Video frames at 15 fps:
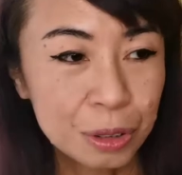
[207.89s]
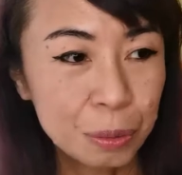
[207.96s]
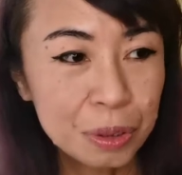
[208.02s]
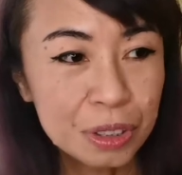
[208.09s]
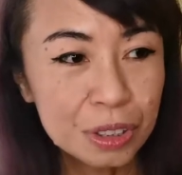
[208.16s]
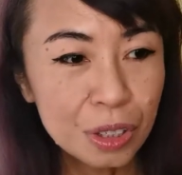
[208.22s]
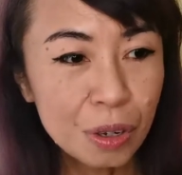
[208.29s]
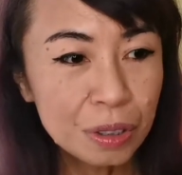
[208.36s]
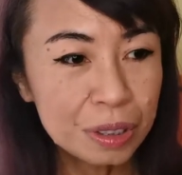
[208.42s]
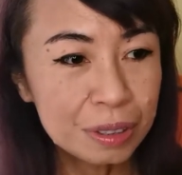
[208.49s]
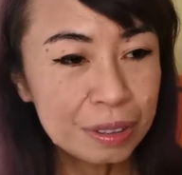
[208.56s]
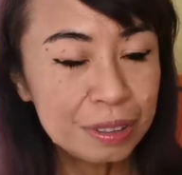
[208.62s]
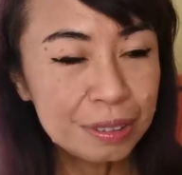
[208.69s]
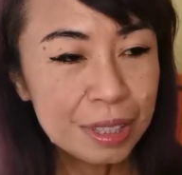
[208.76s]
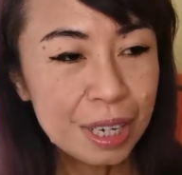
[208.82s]
So it's
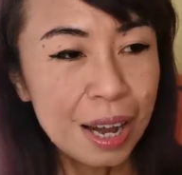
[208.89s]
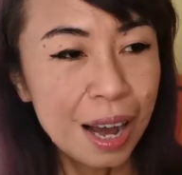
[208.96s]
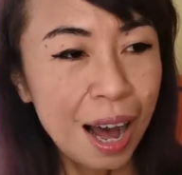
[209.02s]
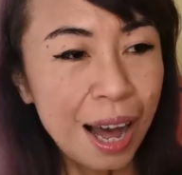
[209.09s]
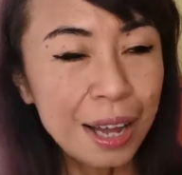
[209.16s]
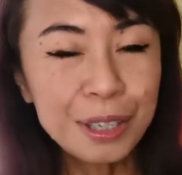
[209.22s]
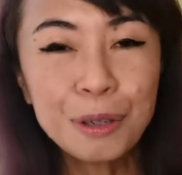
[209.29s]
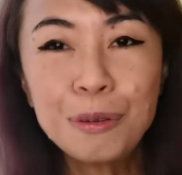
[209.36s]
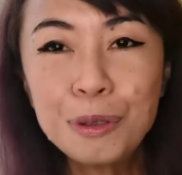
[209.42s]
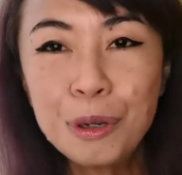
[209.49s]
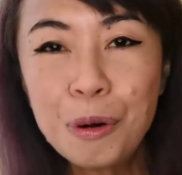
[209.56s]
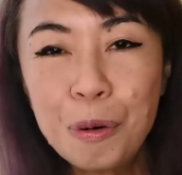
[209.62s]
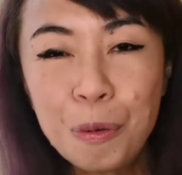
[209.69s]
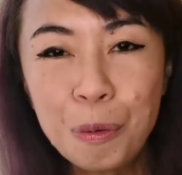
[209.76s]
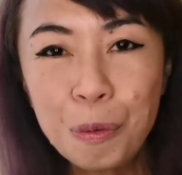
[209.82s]
not, I don't
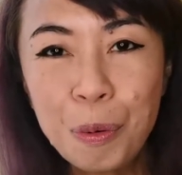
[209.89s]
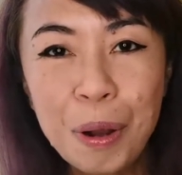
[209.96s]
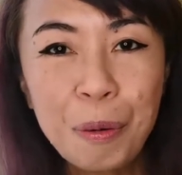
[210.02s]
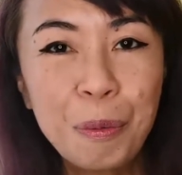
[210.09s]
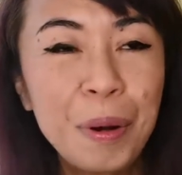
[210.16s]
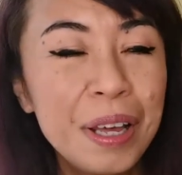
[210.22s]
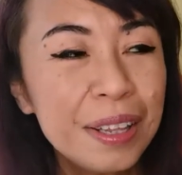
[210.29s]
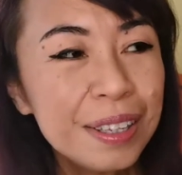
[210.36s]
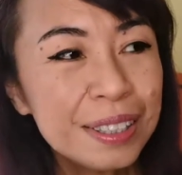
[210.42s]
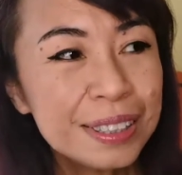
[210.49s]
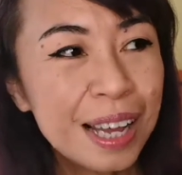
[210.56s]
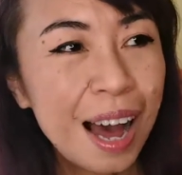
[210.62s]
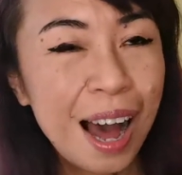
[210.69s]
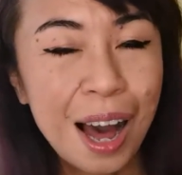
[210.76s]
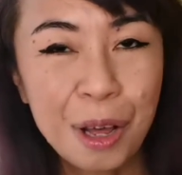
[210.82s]
know, where
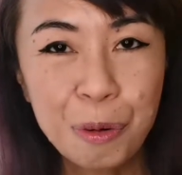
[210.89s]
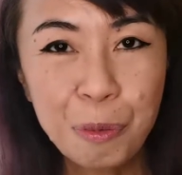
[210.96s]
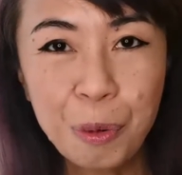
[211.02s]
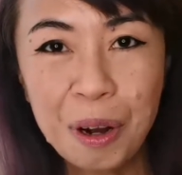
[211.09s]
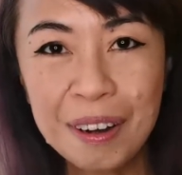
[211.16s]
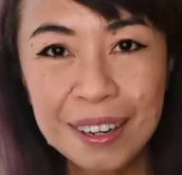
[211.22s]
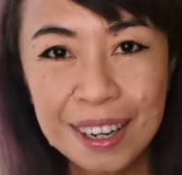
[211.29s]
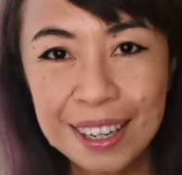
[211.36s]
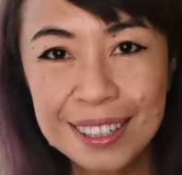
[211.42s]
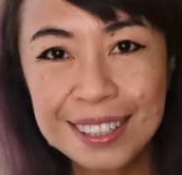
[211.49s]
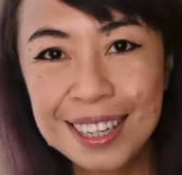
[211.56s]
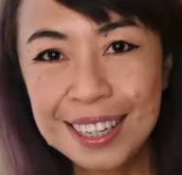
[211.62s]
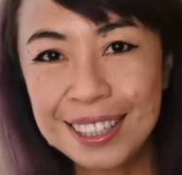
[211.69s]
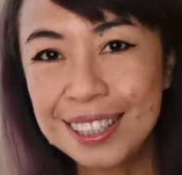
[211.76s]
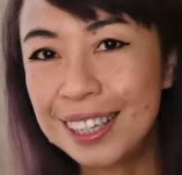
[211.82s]
does hard work and
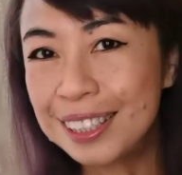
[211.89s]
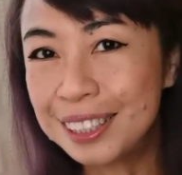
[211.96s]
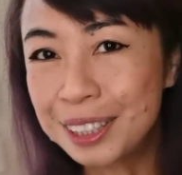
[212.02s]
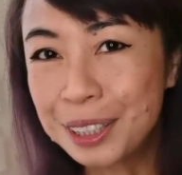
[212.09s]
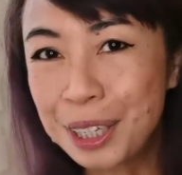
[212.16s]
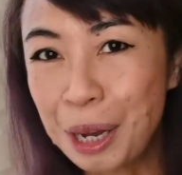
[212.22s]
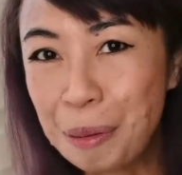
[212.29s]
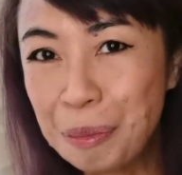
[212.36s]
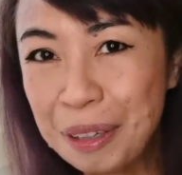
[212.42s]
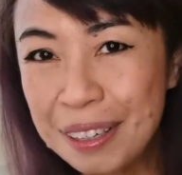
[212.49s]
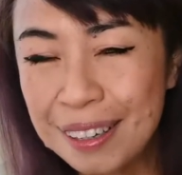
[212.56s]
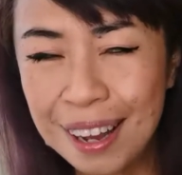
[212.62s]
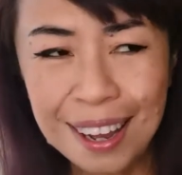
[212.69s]
dedication come in?